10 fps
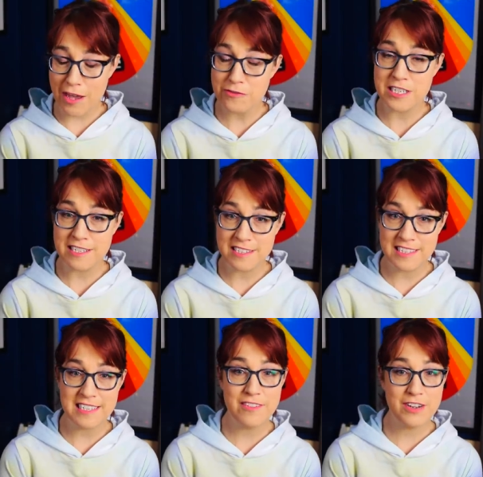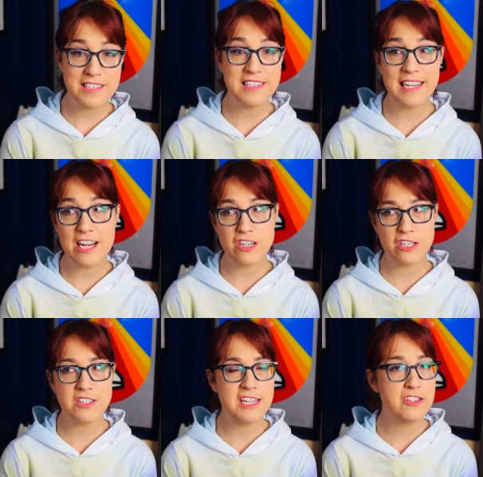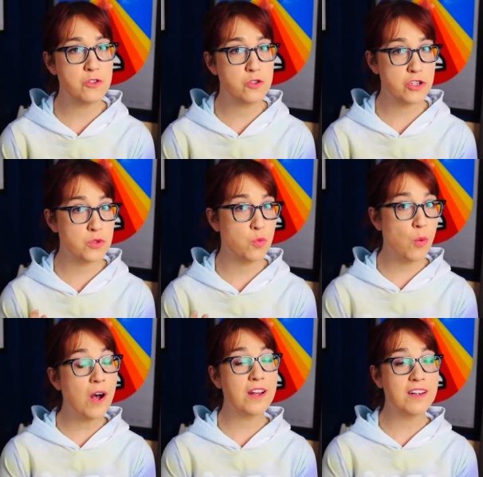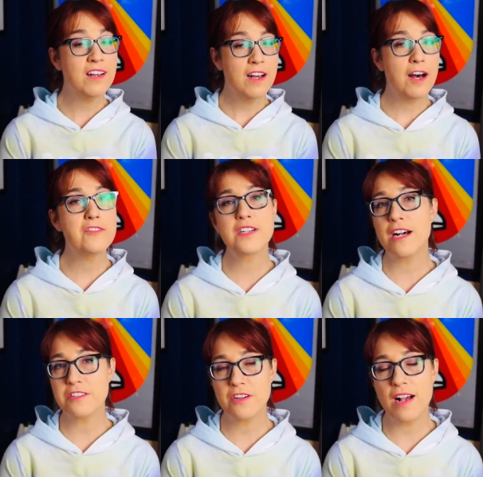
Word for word: FTC investigations into just one of Dr.